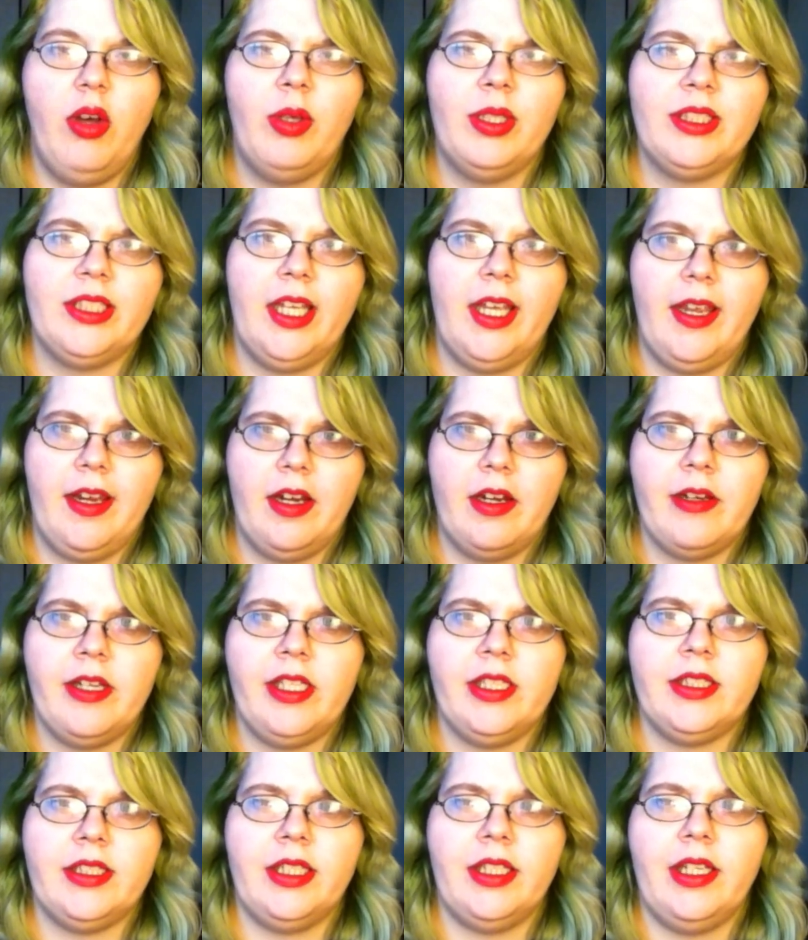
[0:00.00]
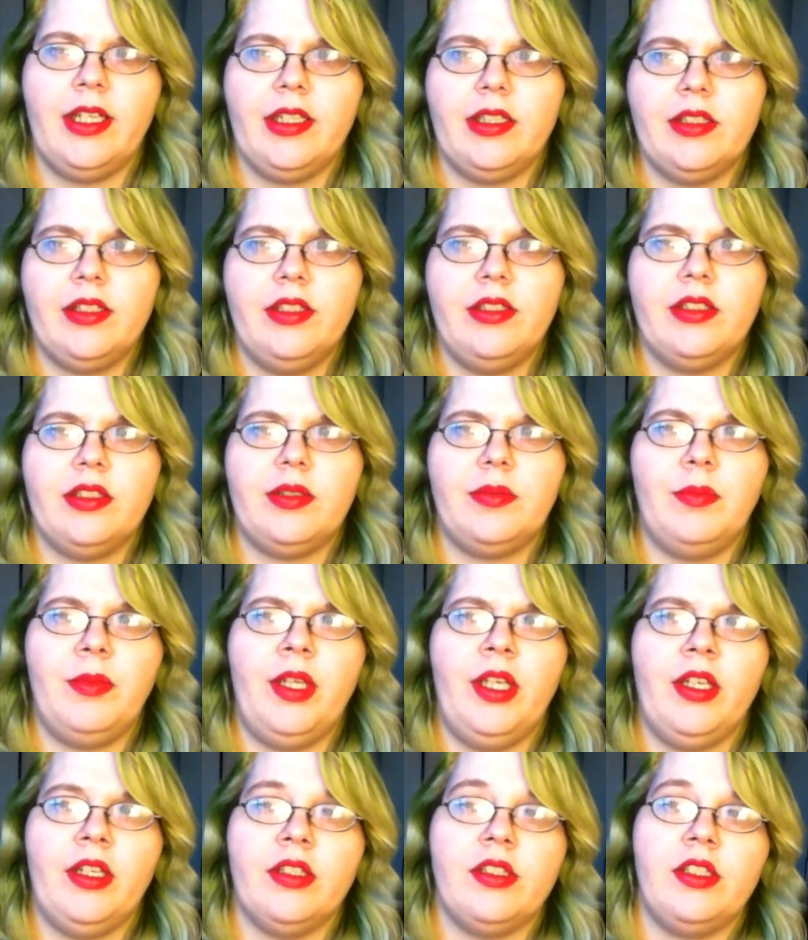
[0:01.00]
oh, it's an Aries thing, she's just
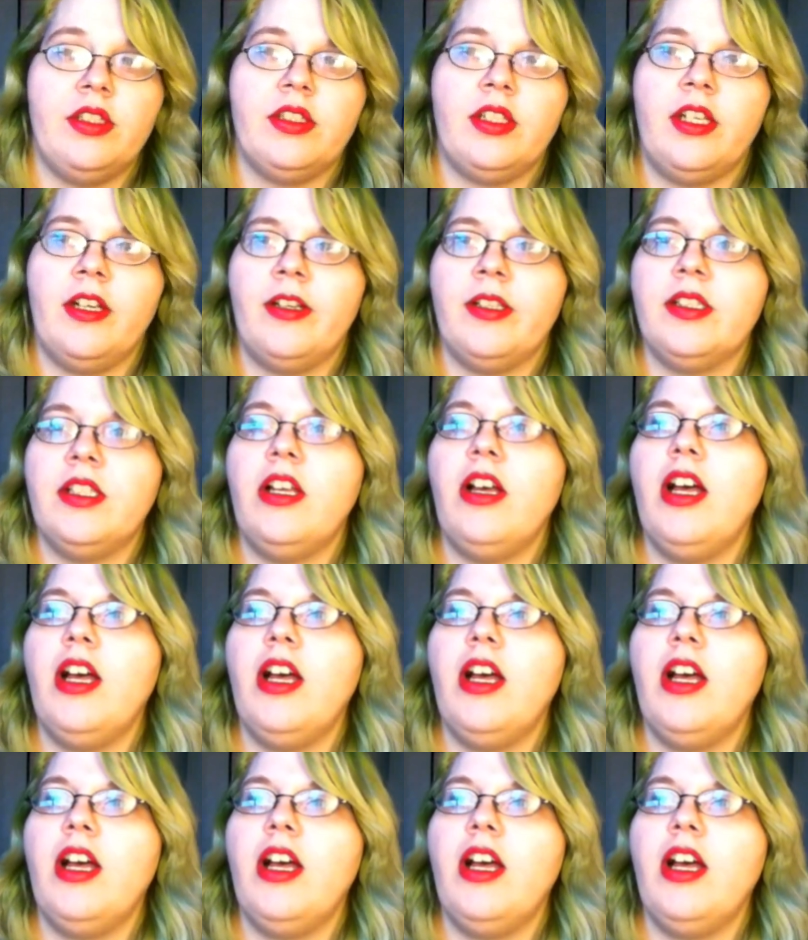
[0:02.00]
mean because she's an Aries.